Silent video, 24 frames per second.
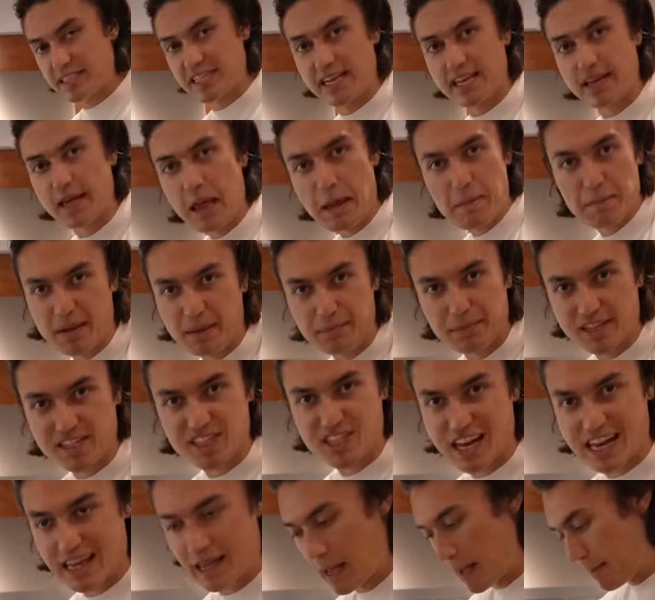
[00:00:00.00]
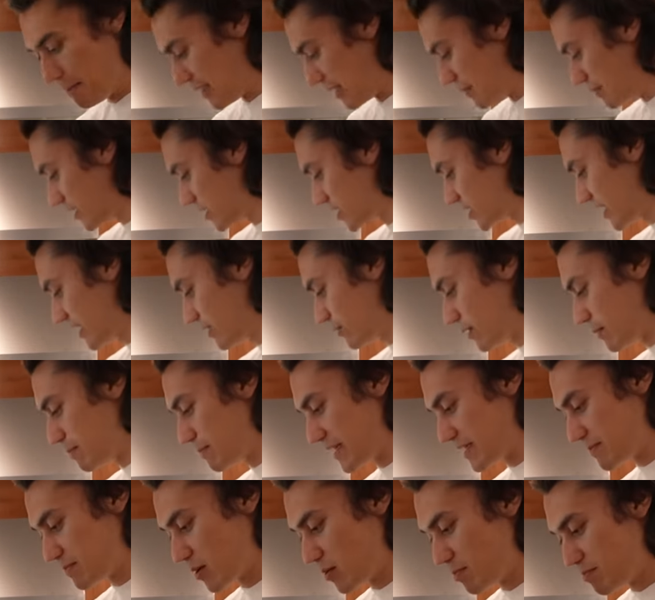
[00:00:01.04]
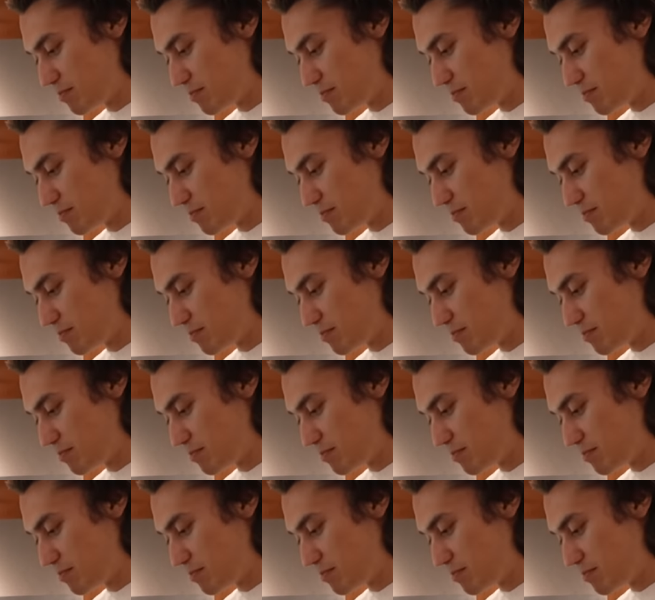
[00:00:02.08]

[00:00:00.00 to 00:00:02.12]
jelly, peanut butter jelly, peanut butter jelly with a baseball